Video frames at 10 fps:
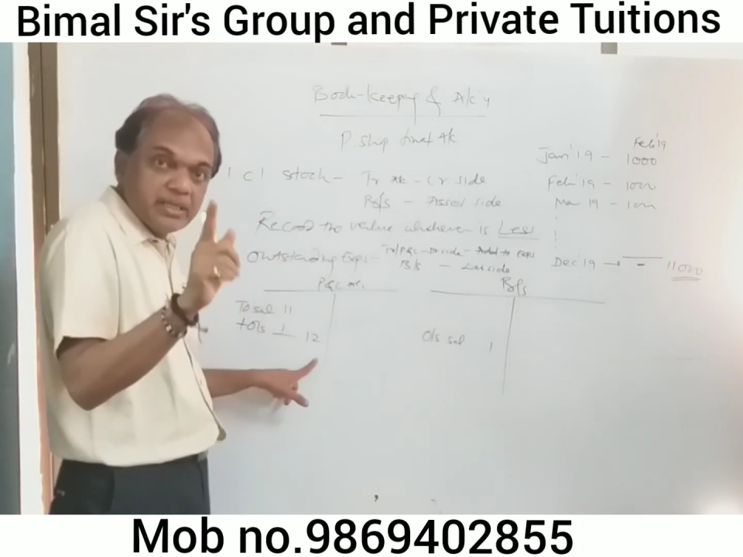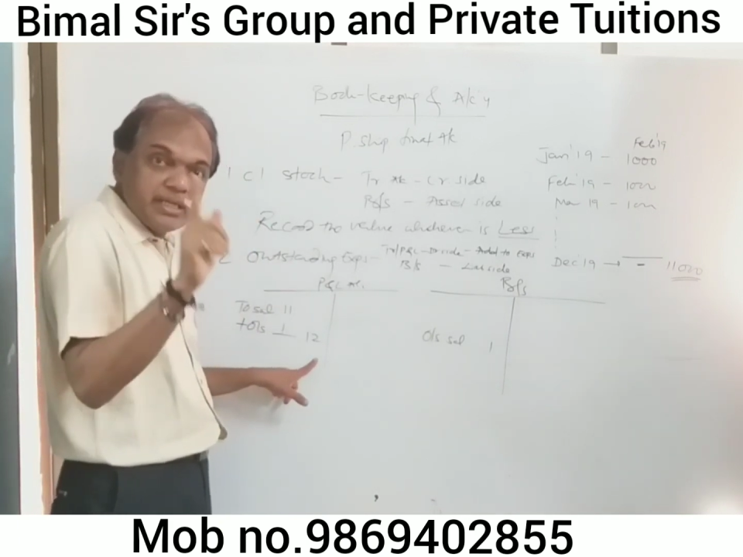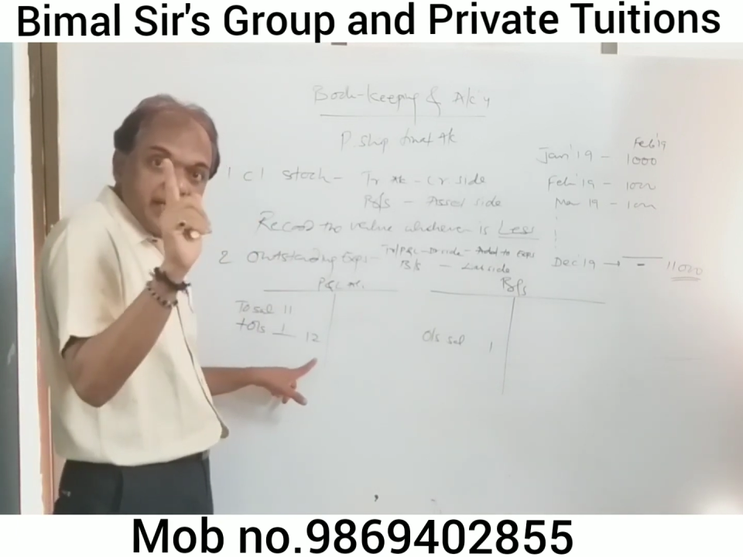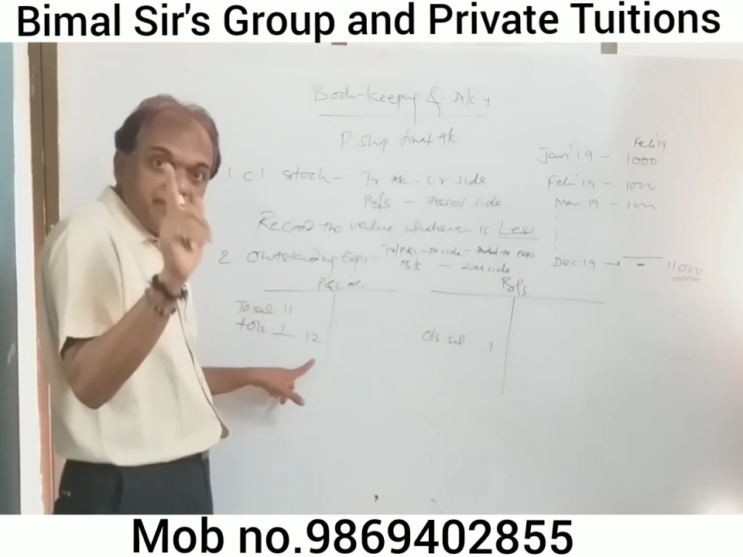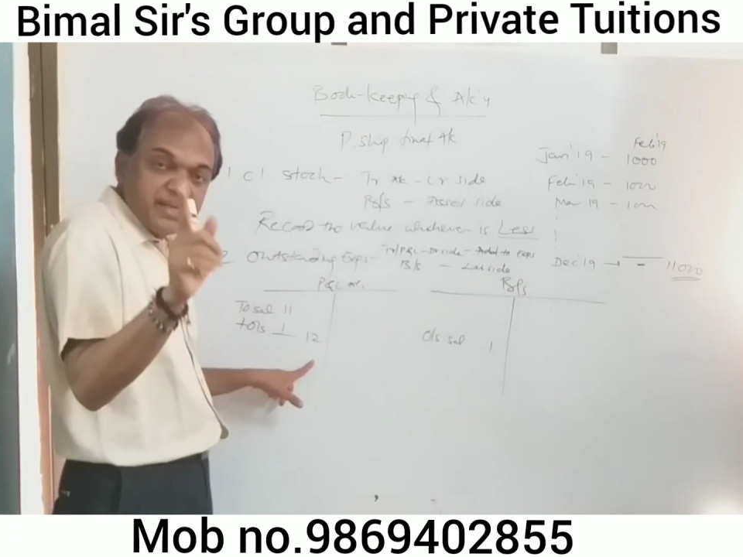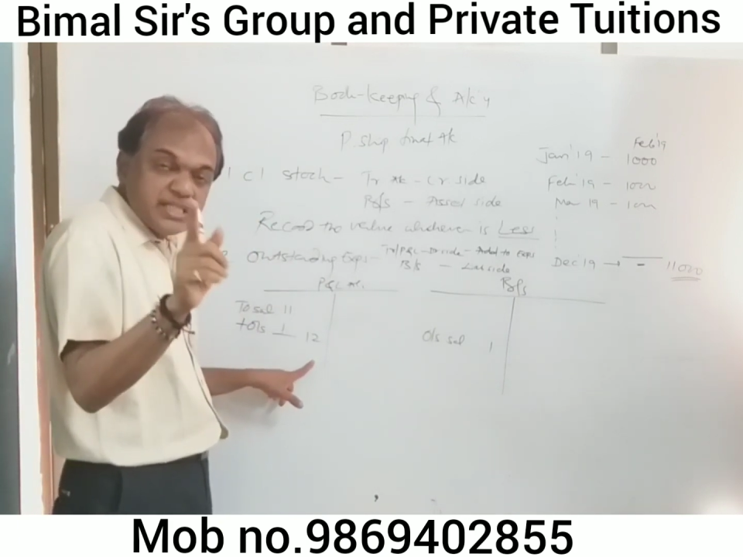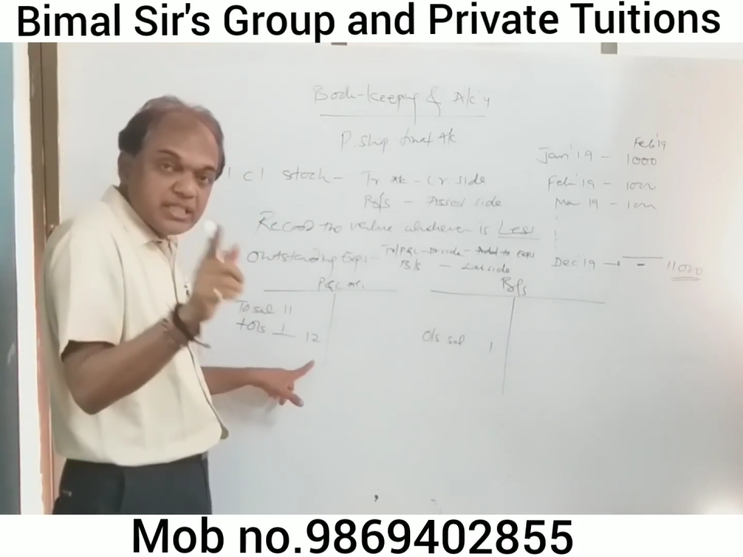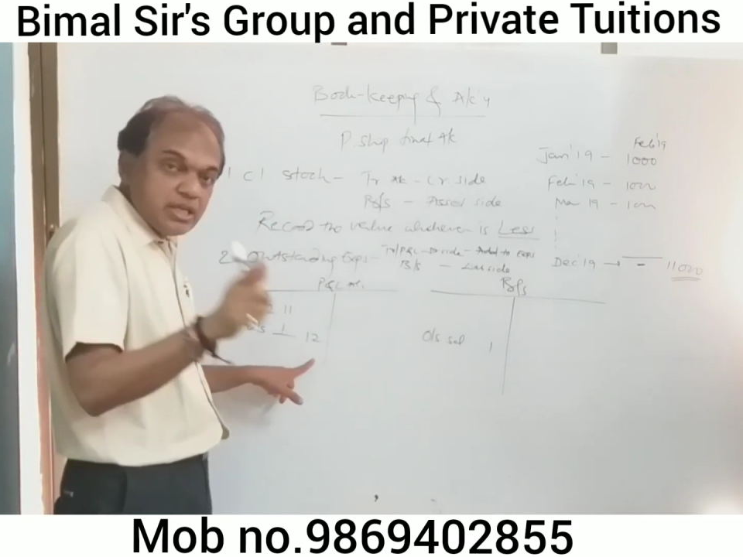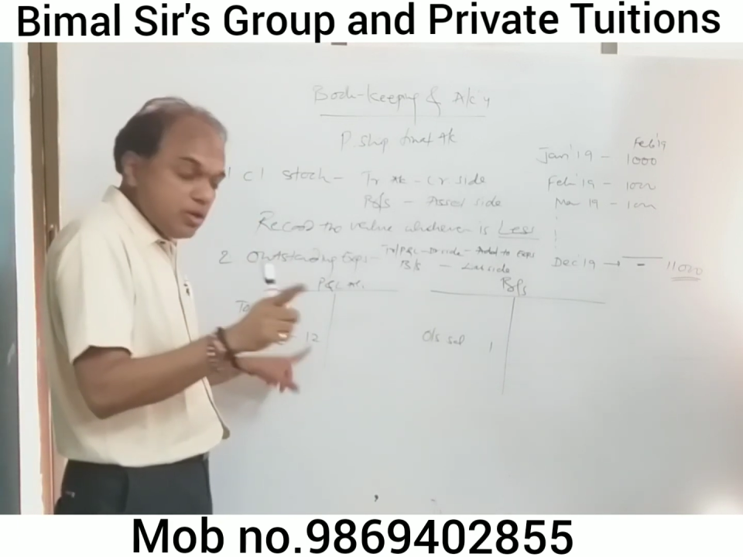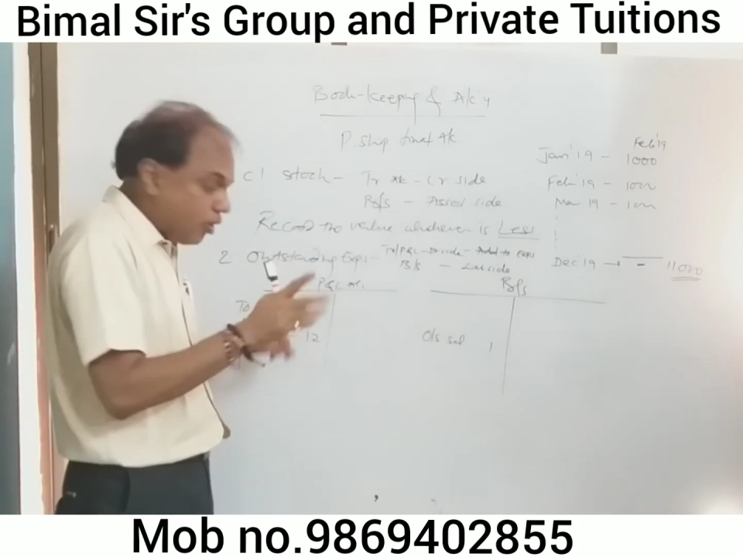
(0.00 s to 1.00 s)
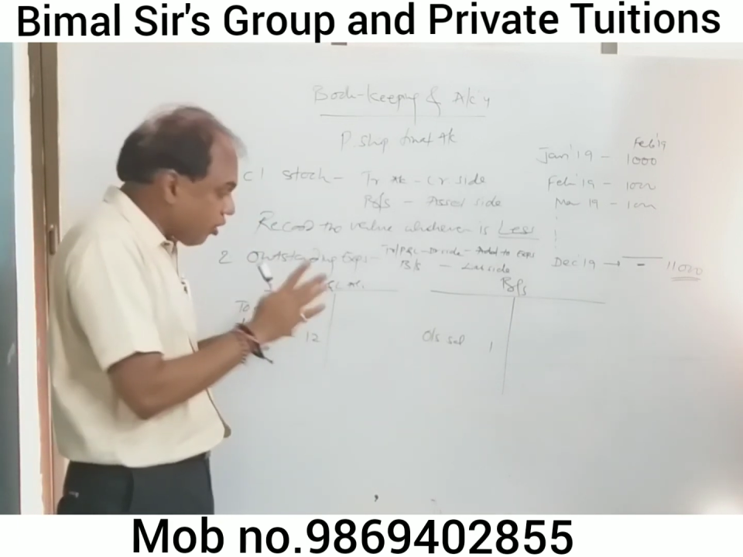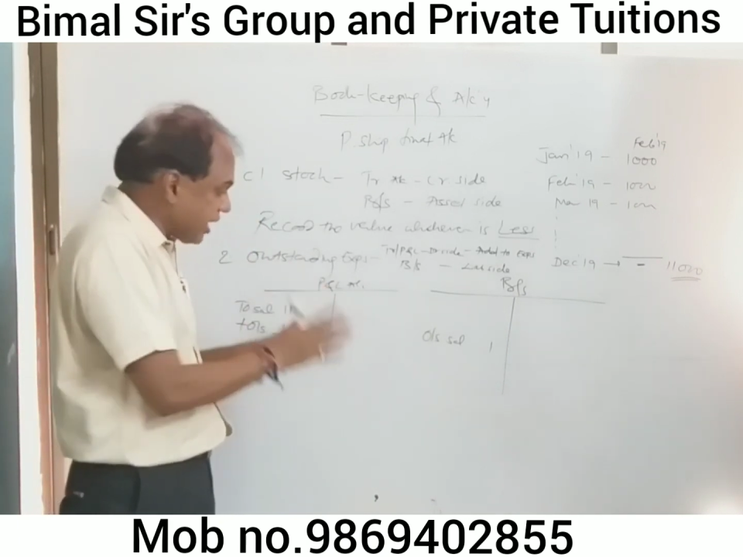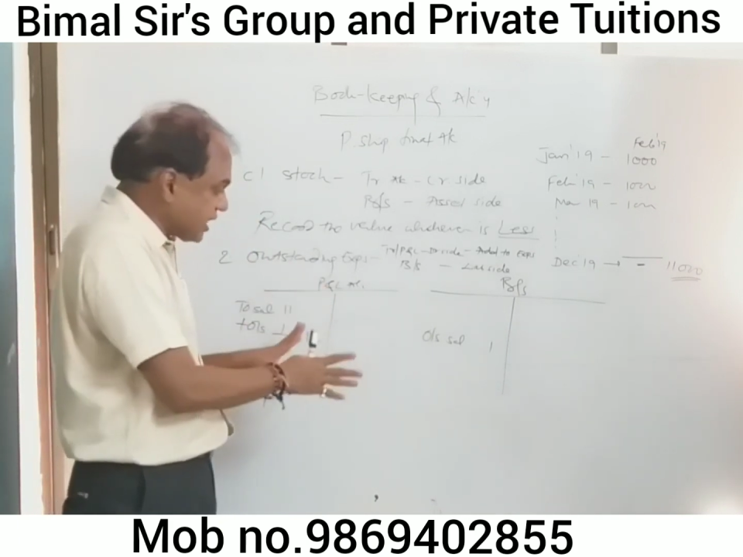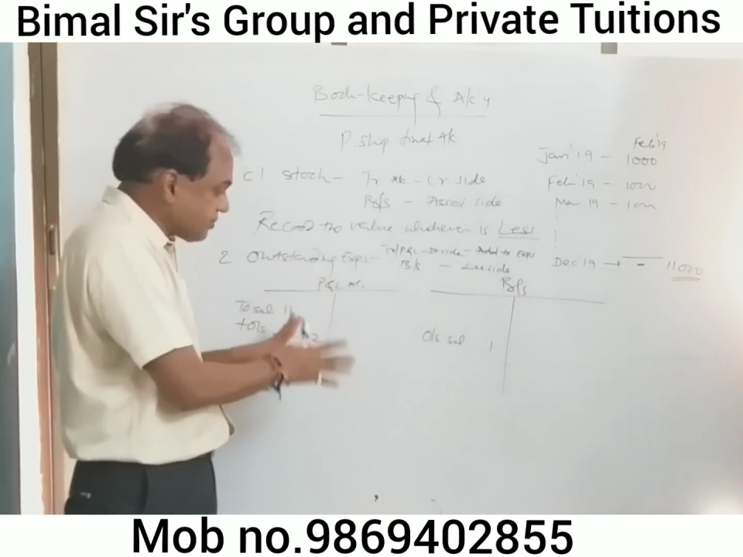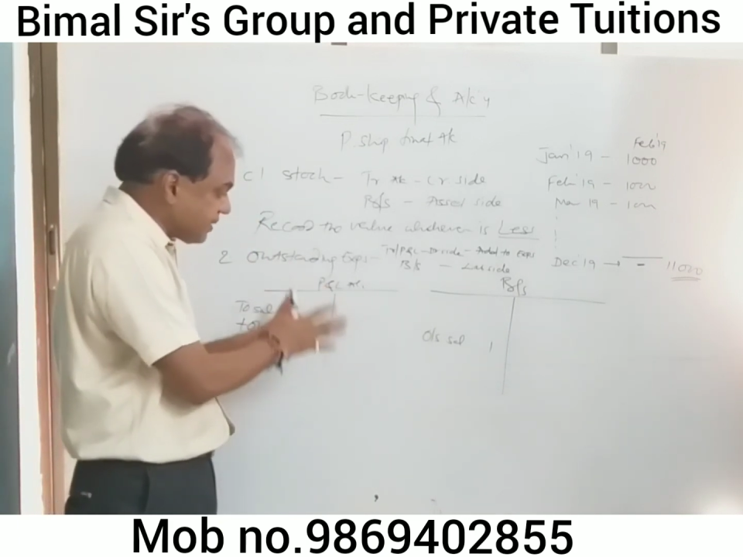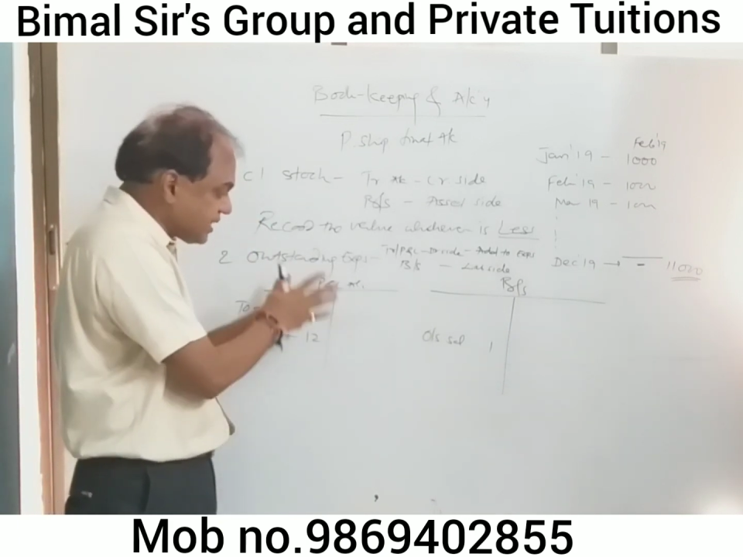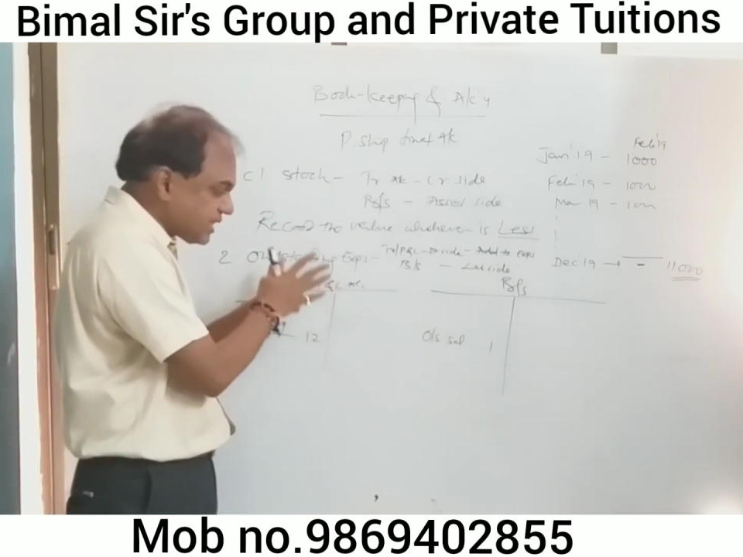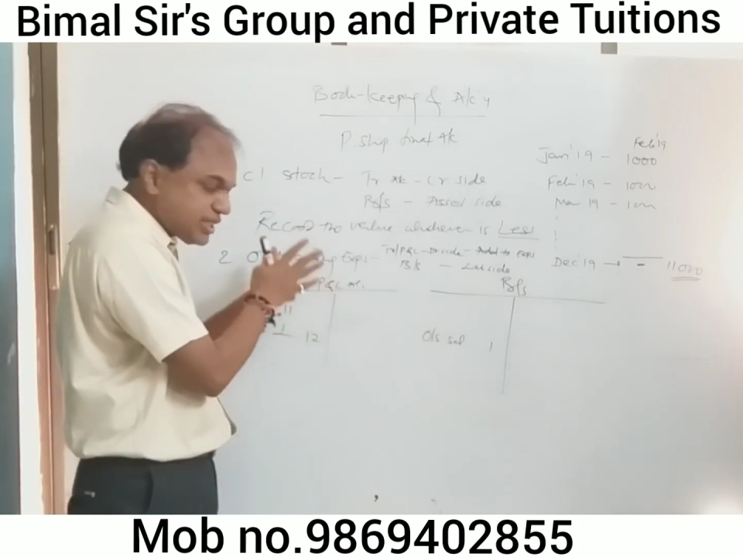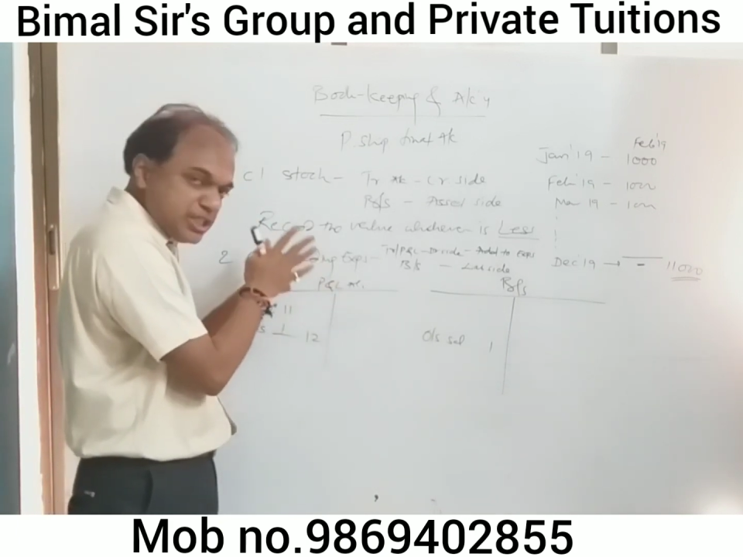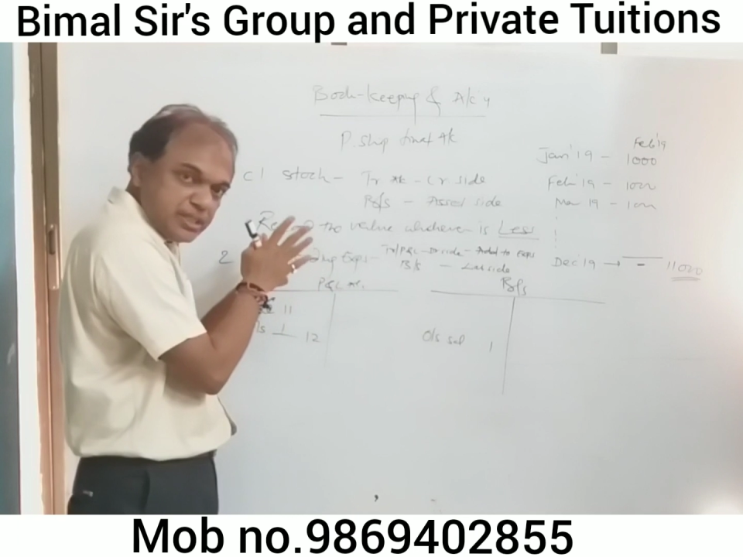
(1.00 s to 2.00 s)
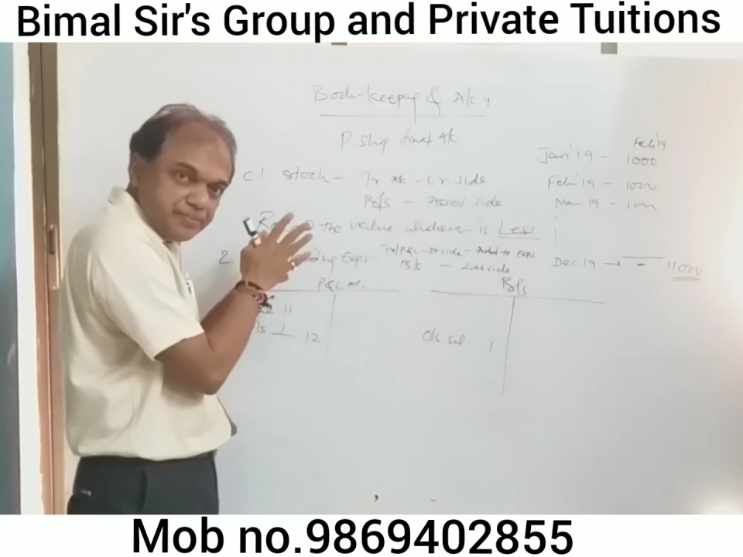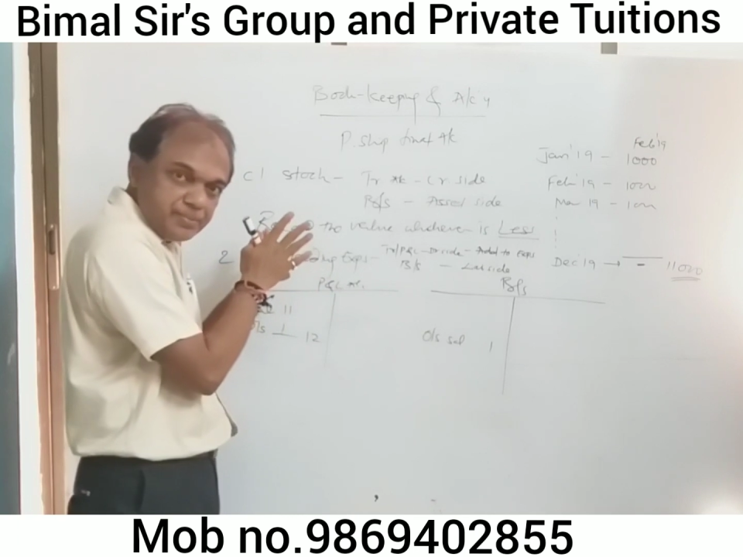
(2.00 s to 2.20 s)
It means all expenses